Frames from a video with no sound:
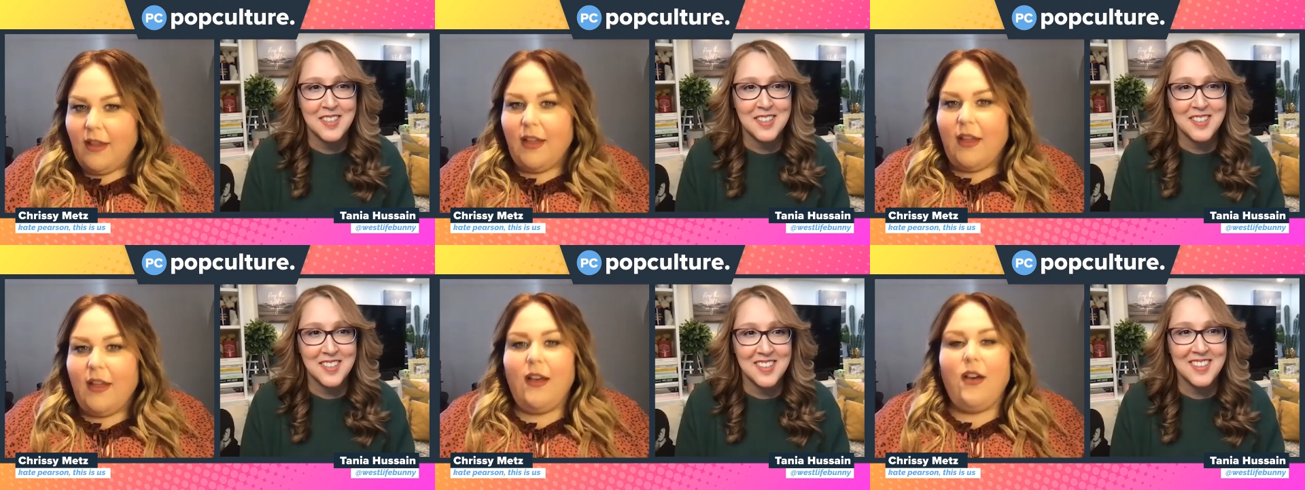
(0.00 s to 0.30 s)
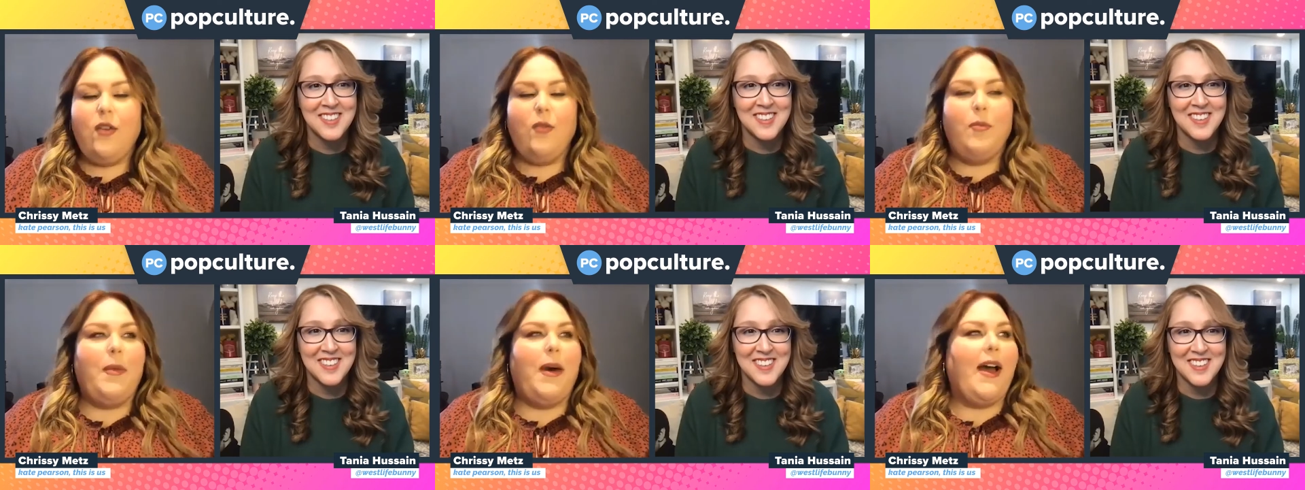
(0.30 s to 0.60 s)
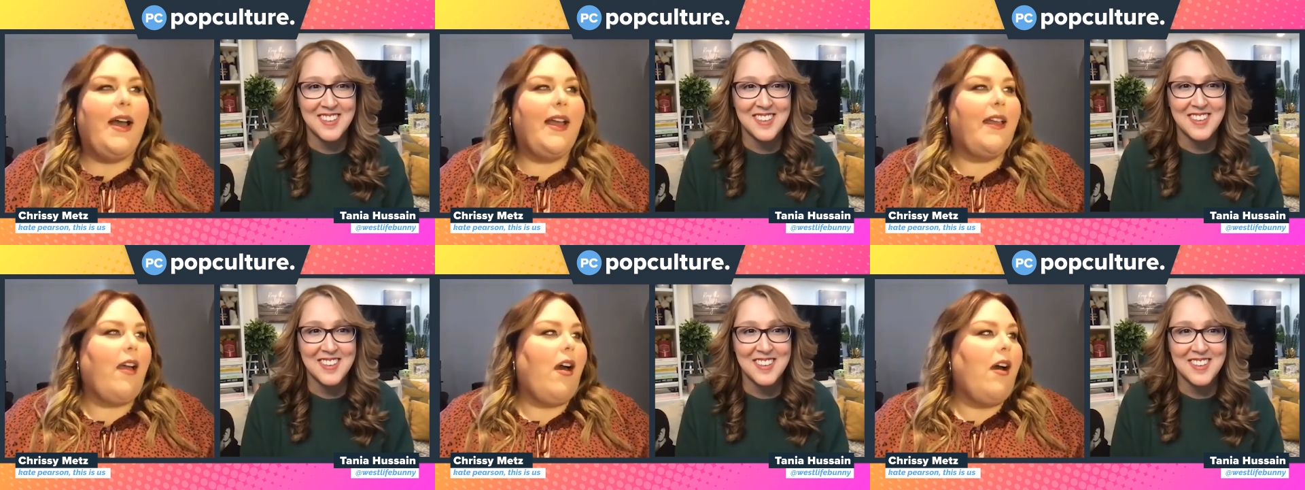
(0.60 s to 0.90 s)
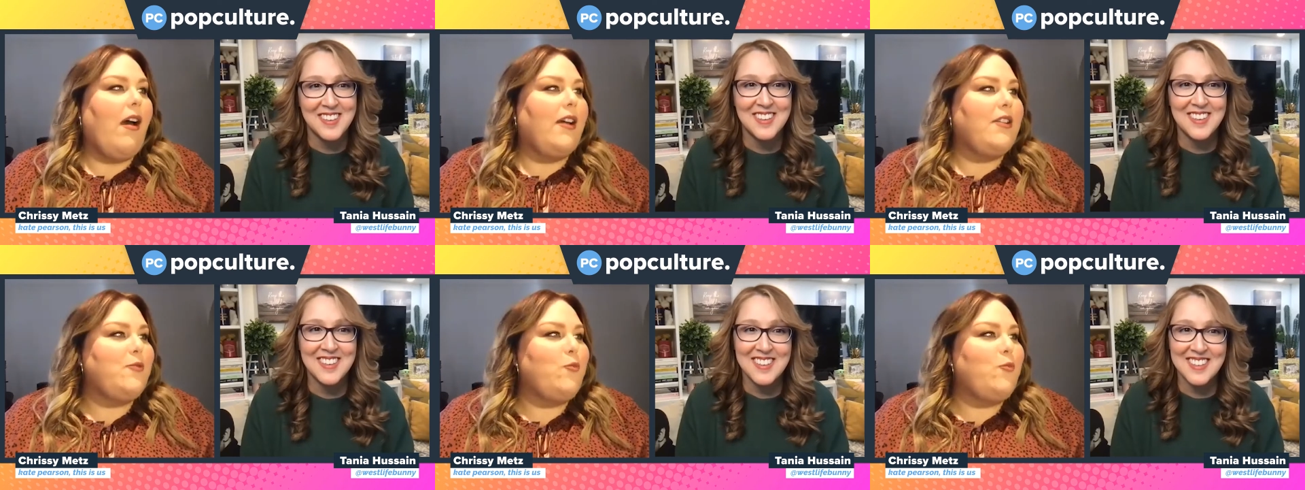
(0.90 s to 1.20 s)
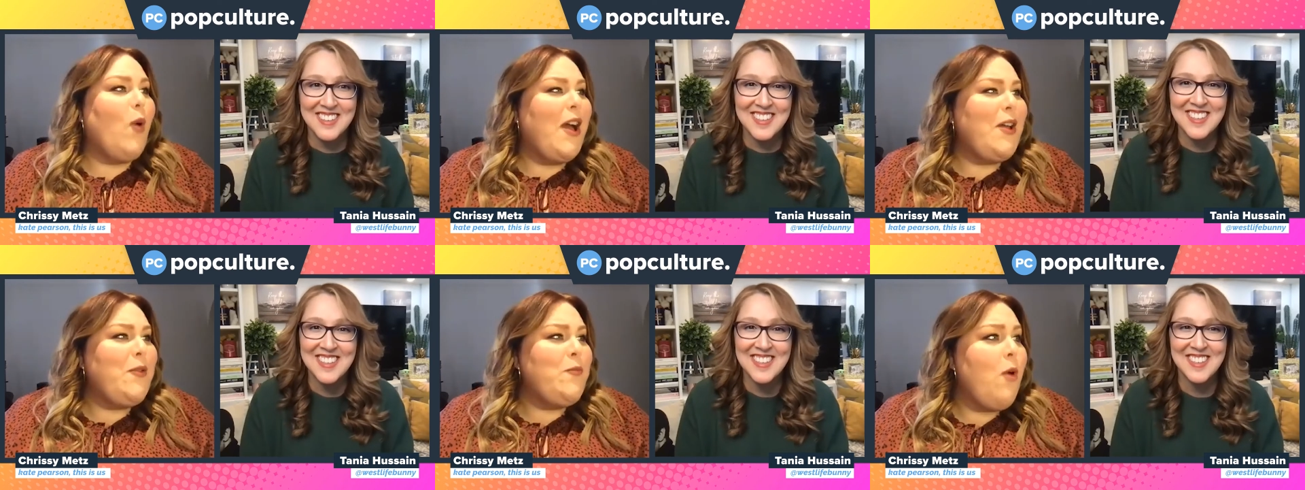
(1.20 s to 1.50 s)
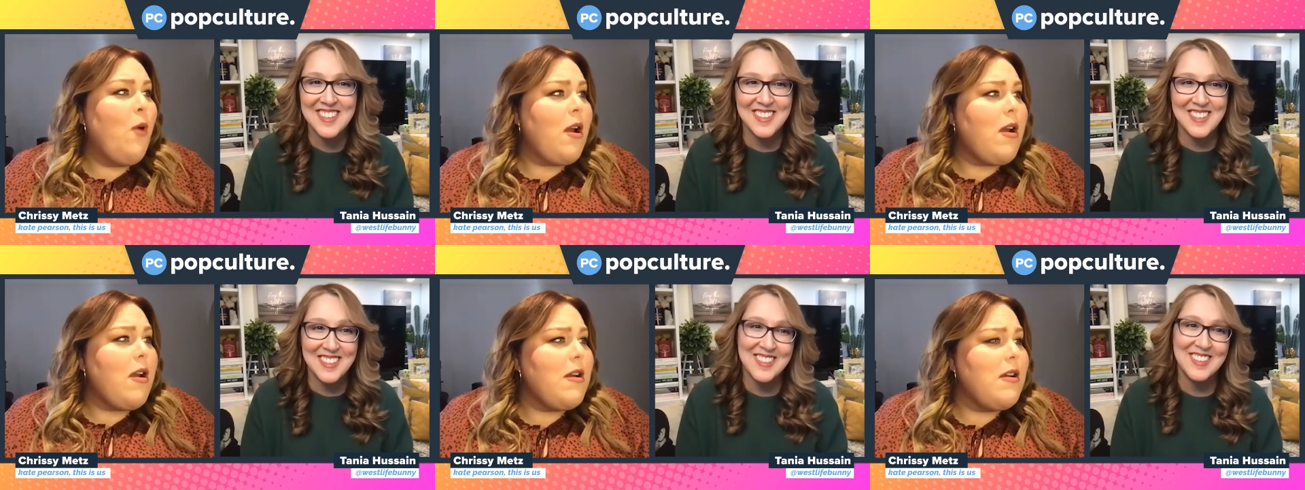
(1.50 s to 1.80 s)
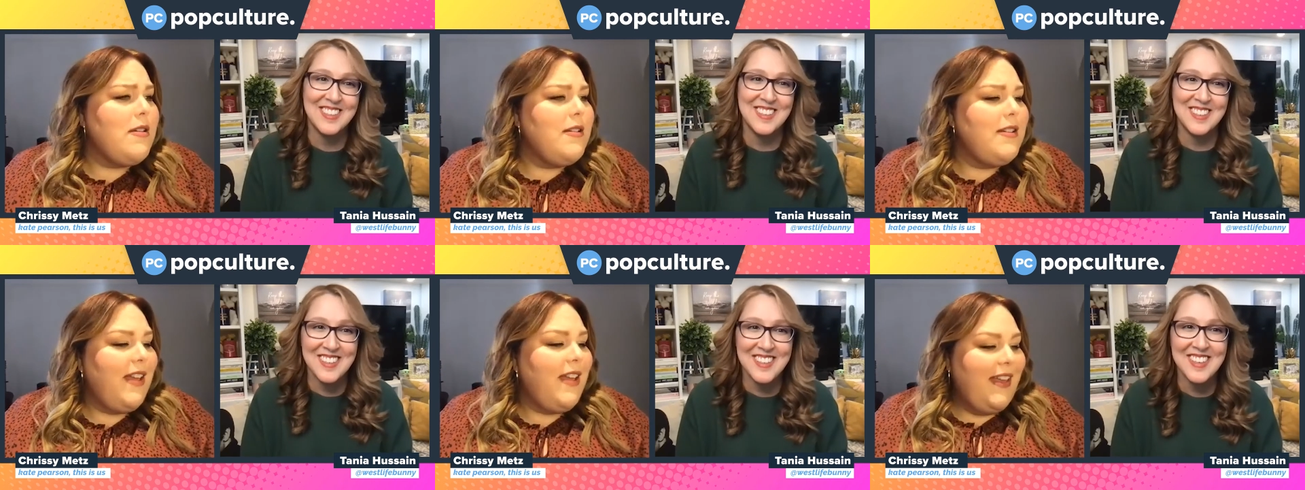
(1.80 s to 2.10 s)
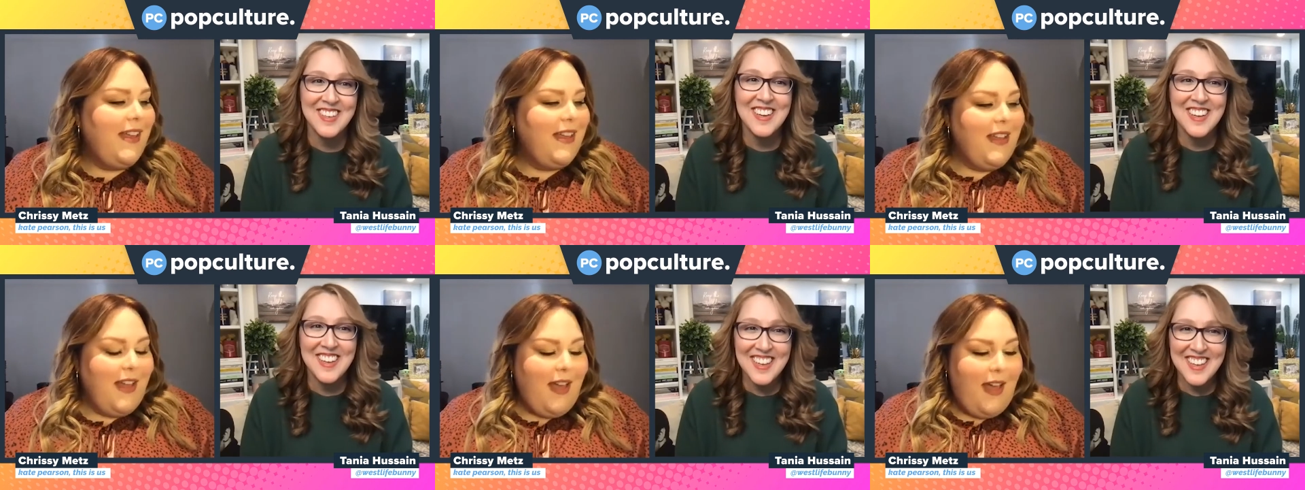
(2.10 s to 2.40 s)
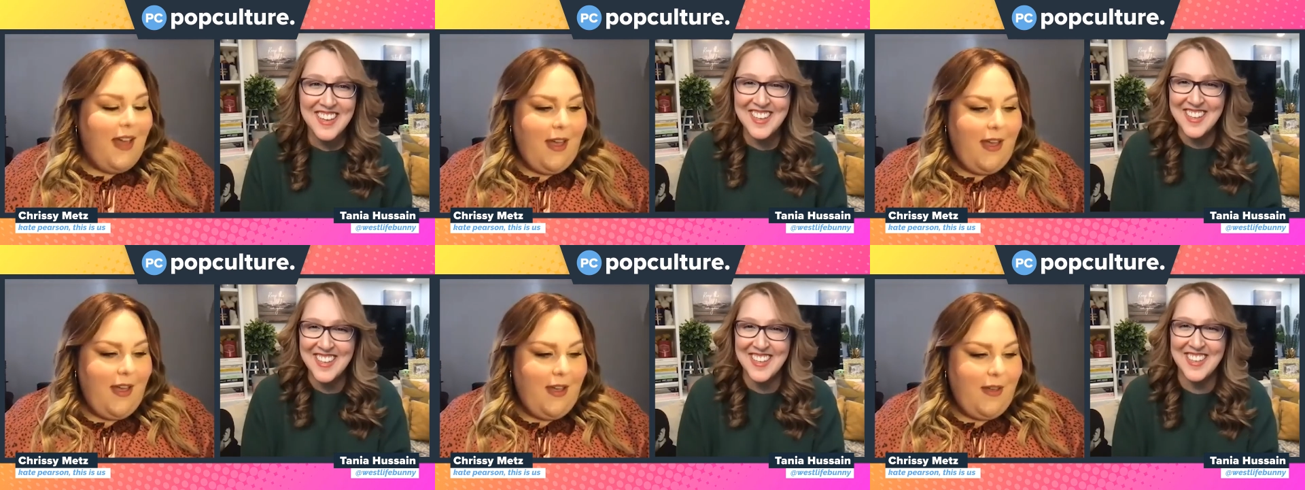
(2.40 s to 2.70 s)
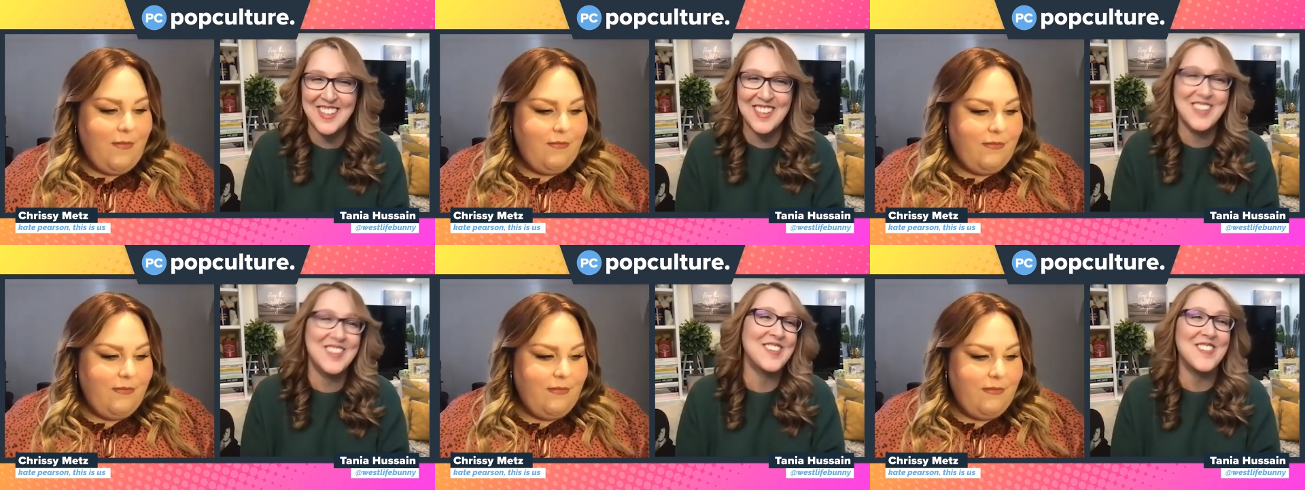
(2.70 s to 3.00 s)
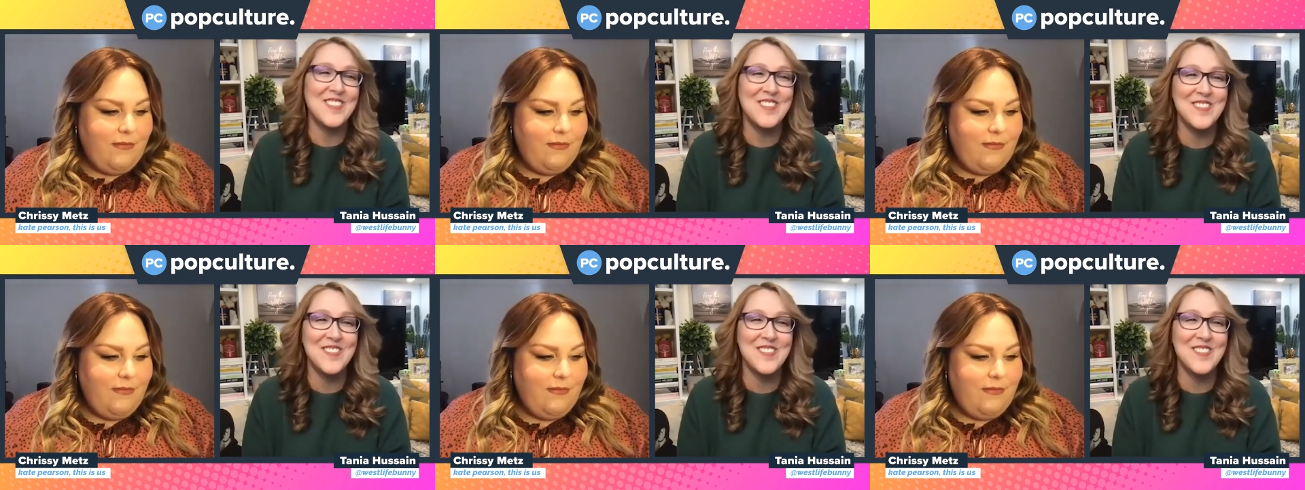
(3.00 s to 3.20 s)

Speaker 1: Oh my gosh, one word.
Speaker 2: Um,